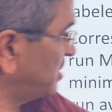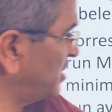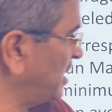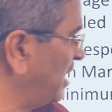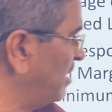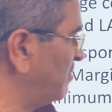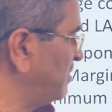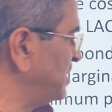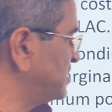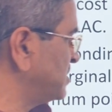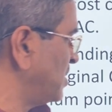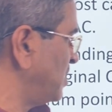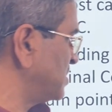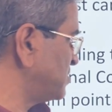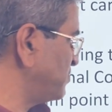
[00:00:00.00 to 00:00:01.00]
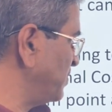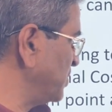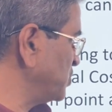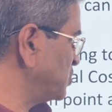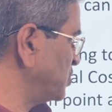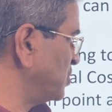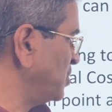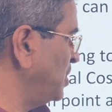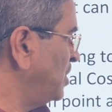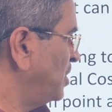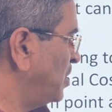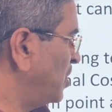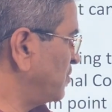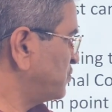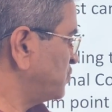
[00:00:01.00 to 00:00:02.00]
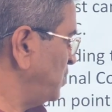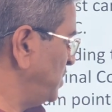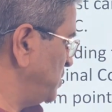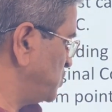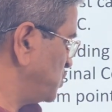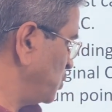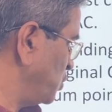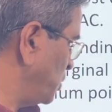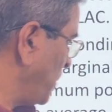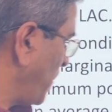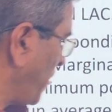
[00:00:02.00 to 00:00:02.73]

run average cost function of so and so,